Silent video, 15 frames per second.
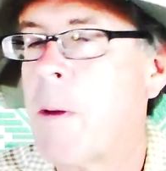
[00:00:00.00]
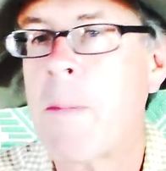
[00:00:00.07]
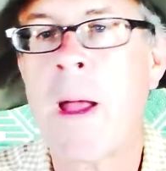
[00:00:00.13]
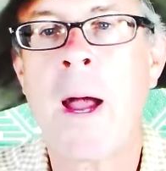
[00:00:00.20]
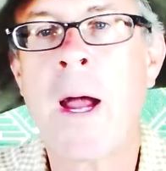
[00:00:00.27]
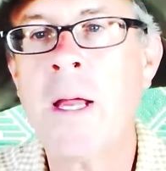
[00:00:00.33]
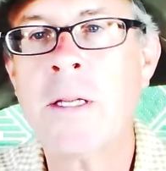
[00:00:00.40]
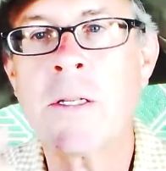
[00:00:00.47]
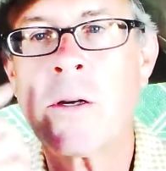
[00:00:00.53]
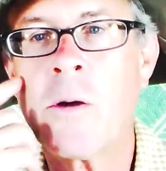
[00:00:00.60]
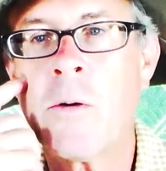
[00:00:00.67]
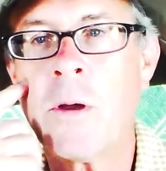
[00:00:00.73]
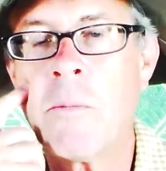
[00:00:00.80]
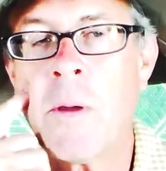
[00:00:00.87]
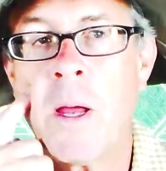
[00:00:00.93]
Like my eyes
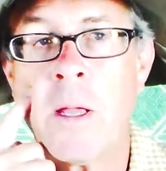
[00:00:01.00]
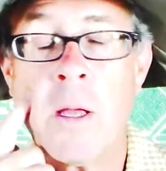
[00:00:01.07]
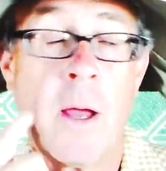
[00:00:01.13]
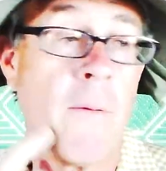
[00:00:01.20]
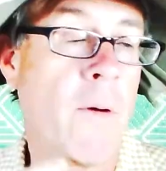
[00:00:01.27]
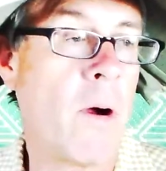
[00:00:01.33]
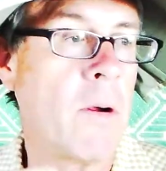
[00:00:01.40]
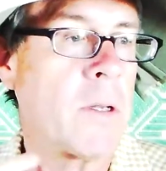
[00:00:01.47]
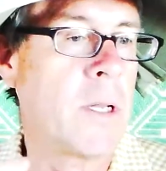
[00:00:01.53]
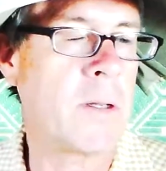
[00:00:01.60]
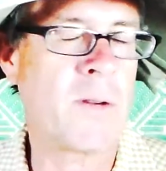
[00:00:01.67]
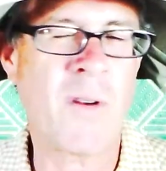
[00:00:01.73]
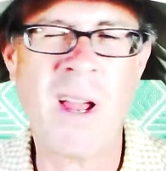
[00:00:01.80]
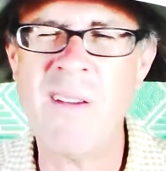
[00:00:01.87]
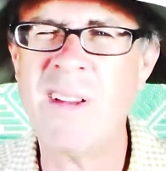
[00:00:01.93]
are going bad. I have a hard
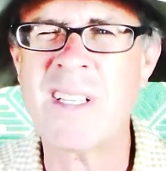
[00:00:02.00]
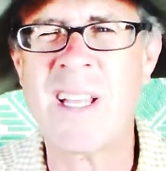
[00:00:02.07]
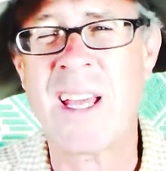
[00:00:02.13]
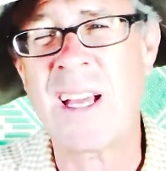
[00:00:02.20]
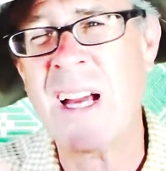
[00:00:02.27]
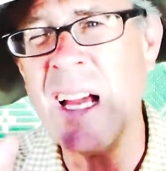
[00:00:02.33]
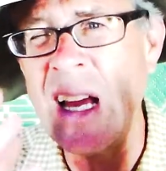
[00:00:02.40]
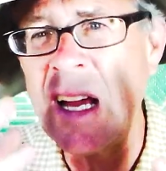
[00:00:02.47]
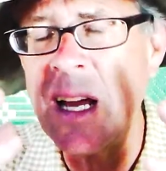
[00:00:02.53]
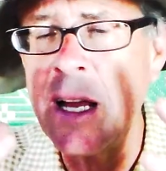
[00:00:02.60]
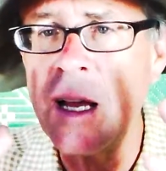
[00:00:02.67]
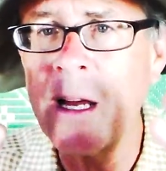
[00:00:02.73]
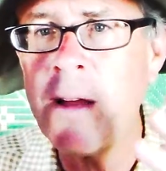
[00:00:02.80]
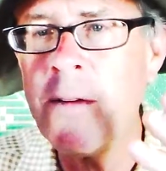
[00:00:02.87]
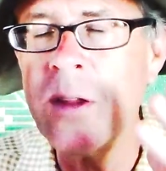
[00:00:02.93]
time driving. It's like,
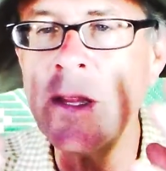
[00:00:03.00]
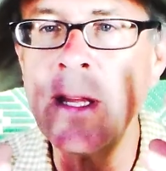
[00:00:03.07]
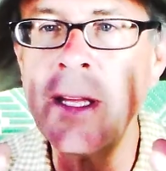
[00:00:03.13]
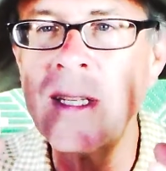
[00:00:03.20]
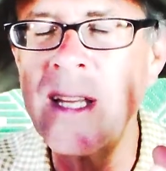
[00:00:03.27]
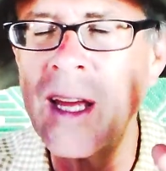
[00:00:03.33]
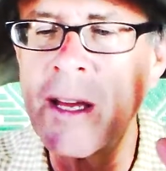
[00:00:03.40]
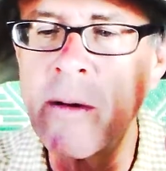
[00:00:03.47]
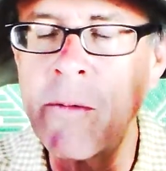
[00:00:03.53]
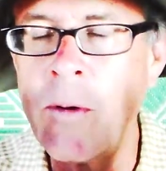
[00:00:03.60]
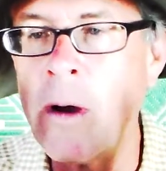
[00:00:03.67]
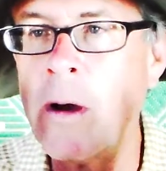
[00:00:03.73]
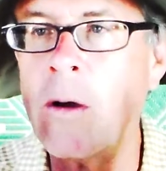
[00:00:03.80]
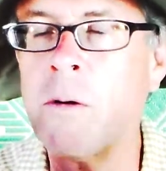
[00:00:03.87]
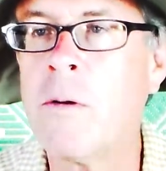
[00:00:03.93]
ah, everything's like,
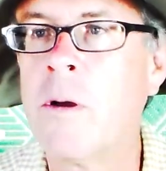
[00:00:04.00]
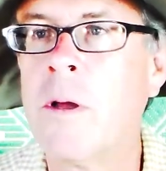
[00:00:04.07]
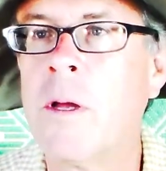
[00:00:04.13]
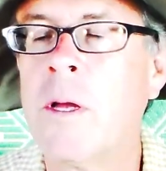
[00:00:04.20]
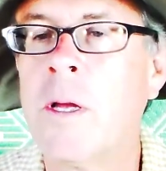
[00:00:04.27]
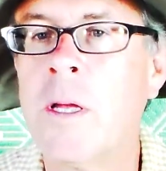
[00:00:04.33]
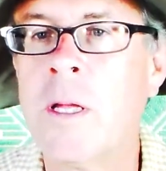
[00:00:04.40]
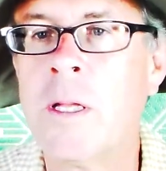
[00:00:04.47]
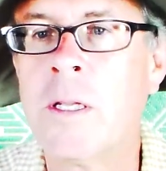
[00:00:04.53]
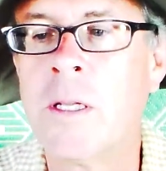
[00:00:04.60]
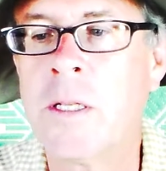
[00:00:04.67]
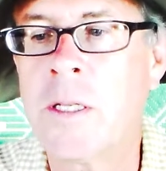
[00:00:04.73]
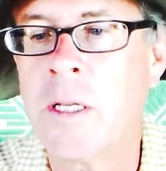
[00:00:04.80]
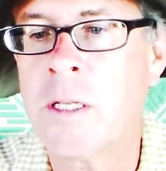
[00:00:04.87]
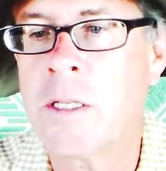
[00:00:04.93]
wow.
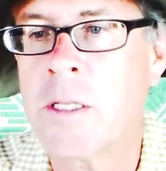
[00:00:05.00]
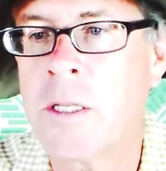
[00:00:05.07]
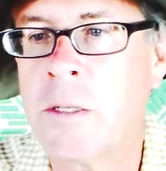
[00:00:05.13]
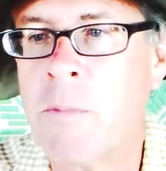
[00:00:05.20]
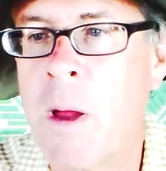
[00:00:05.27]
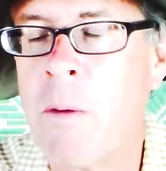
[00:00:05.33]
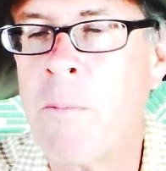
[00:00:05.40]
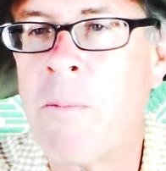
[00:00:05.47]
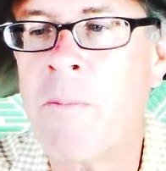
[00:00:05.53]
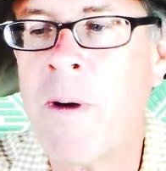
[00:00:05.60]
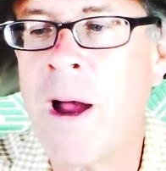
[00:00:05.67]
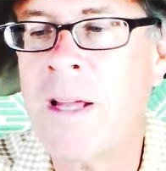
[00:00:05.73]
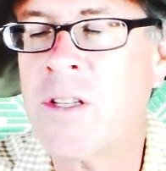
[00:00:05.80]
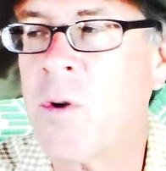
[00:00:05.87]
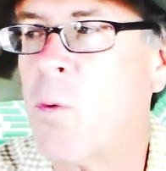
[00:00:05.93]
It's, it's, my
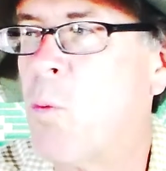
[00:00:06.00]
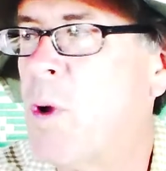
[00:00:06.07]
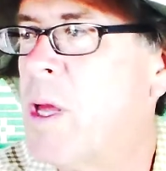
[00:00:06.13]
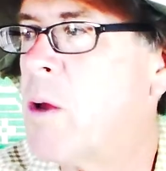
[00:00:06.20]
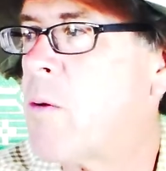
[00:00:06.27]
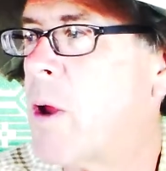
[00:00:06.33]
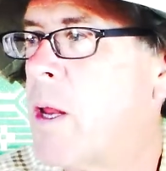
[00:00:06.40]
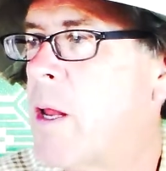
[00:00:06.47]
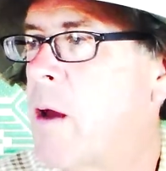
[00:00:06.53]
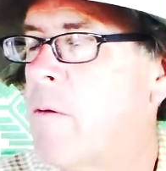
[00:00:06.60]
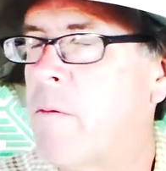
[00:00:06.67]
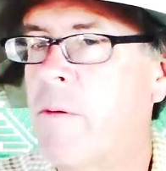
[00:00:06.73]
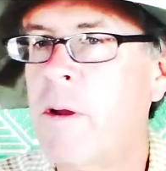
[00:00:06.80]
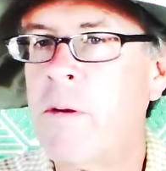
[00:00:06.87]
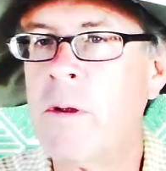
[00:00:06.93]
eyes are weak right
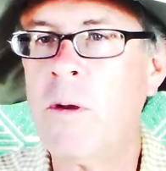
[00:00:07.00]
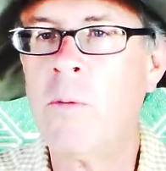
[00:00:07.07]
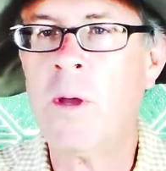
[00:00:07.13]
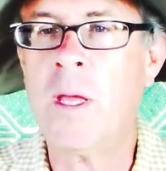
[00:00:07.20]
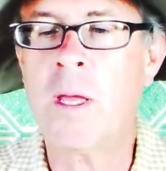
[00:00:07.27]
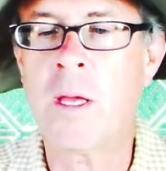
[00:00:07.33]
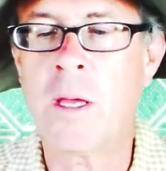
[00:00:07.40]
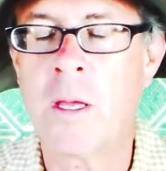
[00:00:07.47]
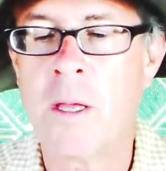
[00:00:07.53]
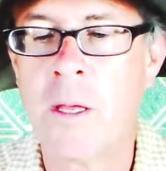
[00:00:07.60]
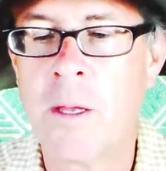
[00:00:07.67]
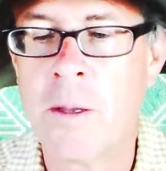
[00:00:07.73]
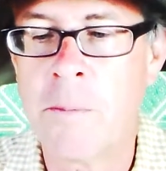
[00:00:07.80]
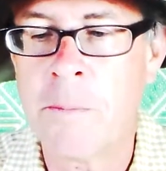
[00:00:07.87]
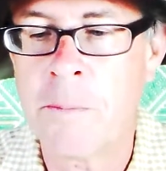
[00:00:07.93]
now, very weak.
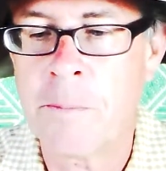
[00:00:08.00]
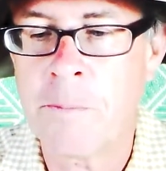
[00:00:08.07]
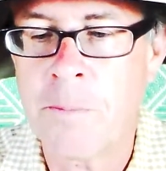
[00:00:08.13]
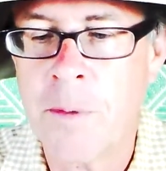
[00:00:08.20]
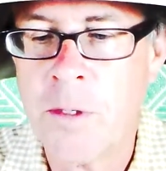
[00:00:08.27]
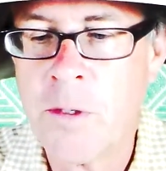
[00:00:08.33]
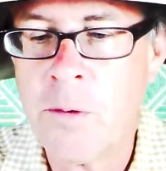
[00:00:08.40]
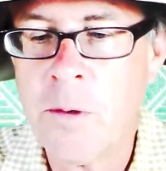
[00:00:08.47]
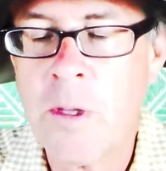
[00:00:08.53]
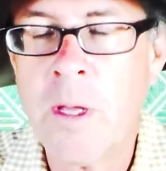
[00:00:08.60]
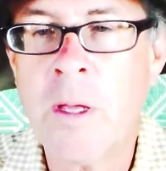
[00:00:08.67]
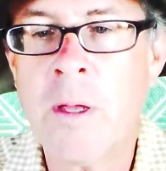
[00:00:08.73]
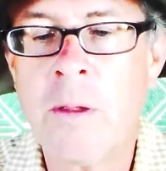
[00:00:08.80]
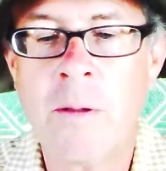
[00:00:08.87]
So